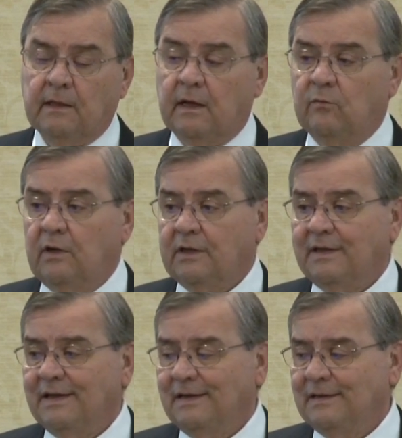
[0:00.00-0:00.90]
Now, what
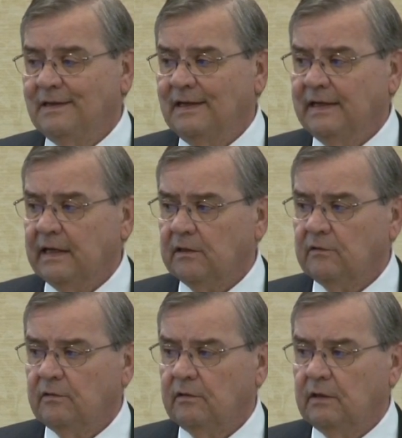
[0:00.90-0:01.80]
they
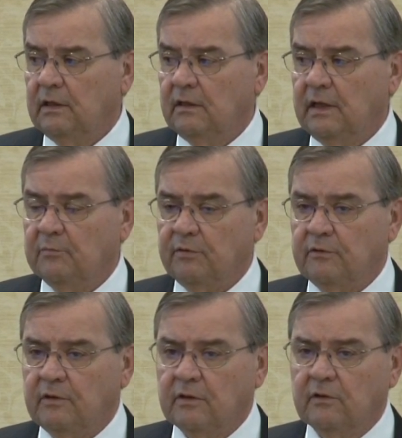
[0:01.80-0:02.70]
lacked in that
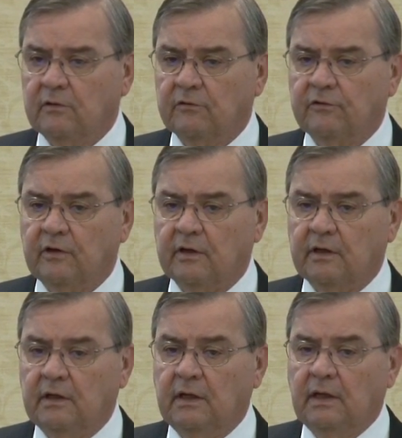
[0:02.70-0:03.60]
particular
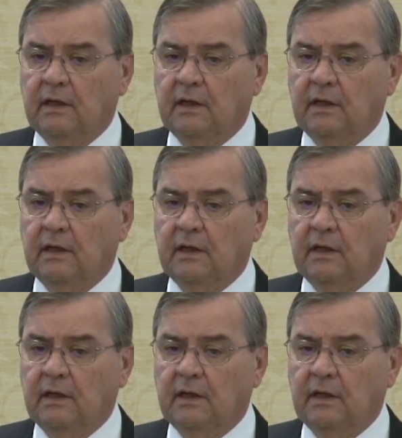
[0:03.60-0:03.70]
study